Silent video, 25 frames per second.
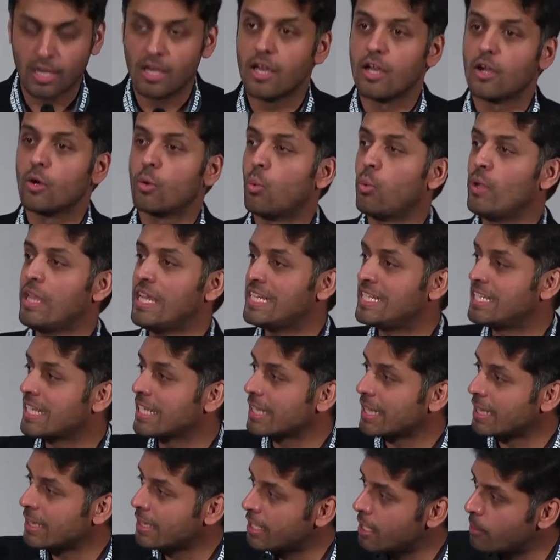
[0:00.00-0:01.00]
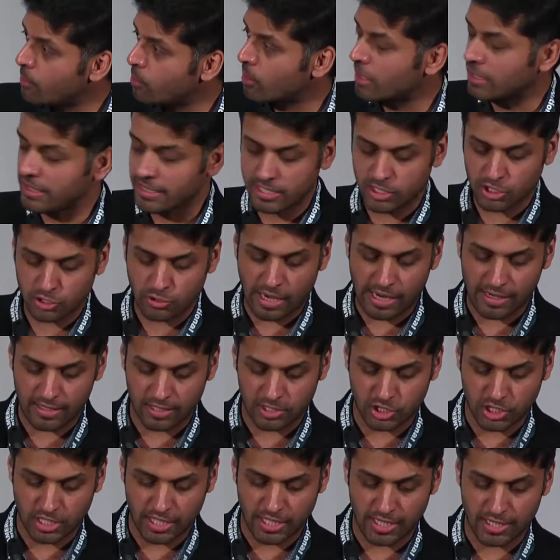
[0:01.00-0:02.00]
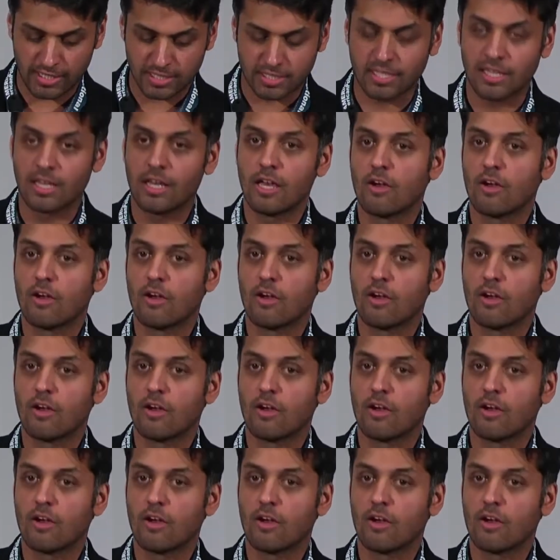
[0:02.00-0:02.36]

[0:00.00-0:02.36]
We deliberately strategized